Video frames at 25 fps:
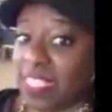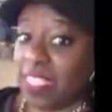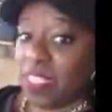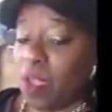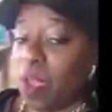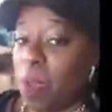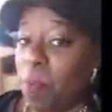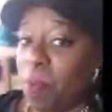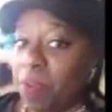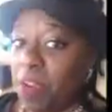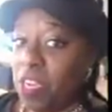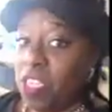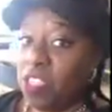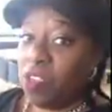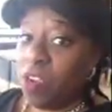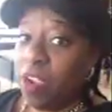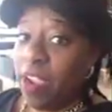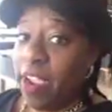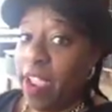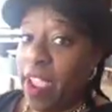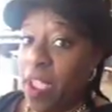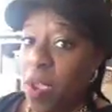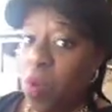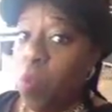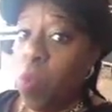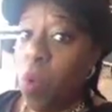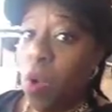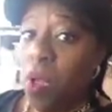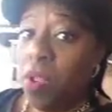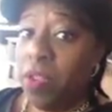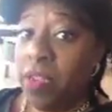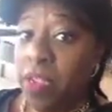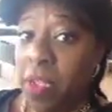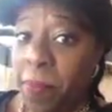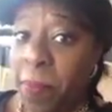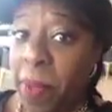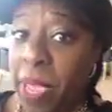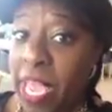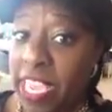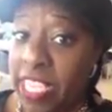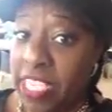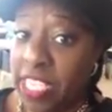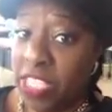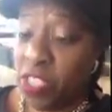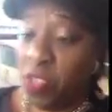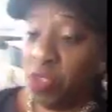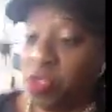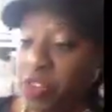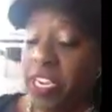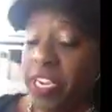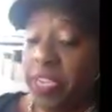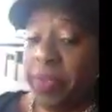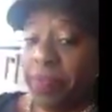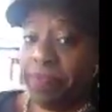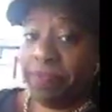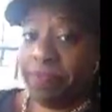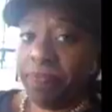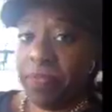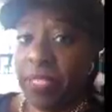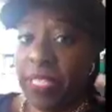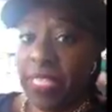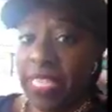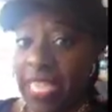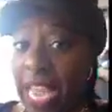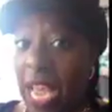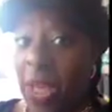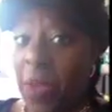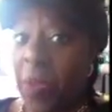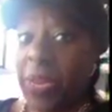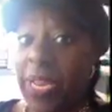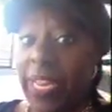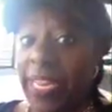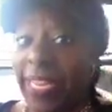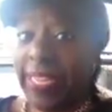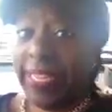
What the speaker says: So I'm gonna try a walnut pastry. See how it